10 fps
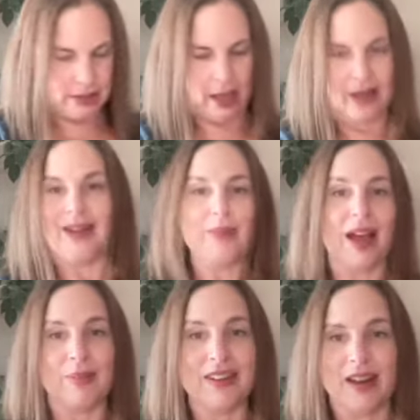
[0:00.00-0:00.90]
Again, I'm
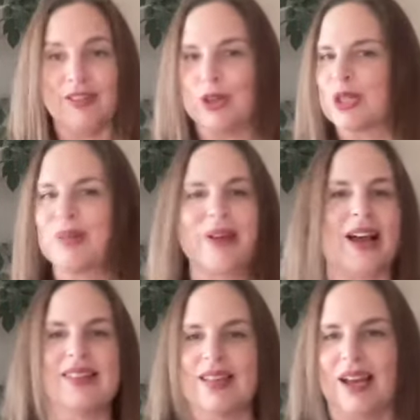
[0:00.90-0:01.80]
happy to have the nursing
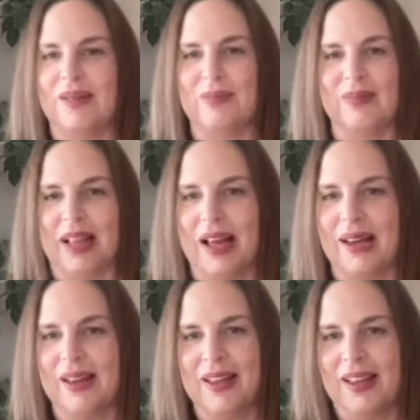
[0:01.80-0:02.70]
pads. I'm
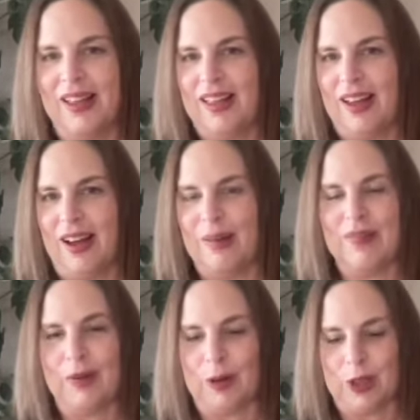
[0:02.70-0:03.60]
glad um,
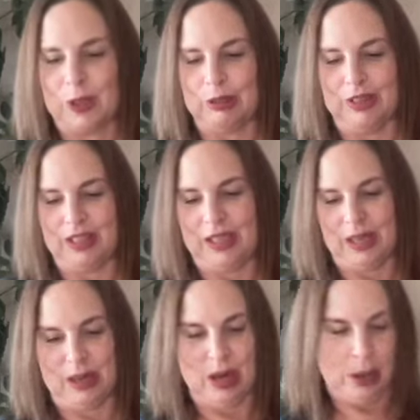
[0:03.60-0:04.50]
they were included
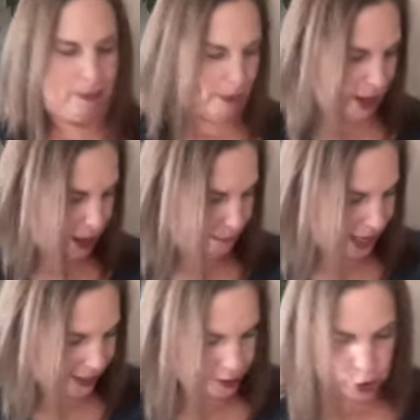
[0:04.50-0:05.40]
in my
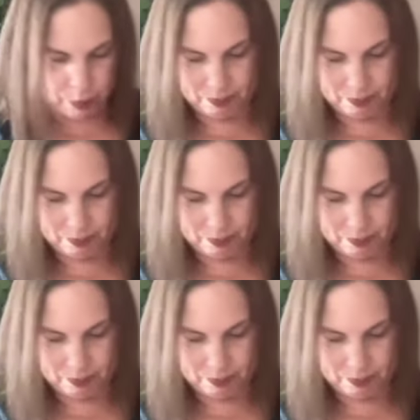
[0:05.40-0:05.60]
package.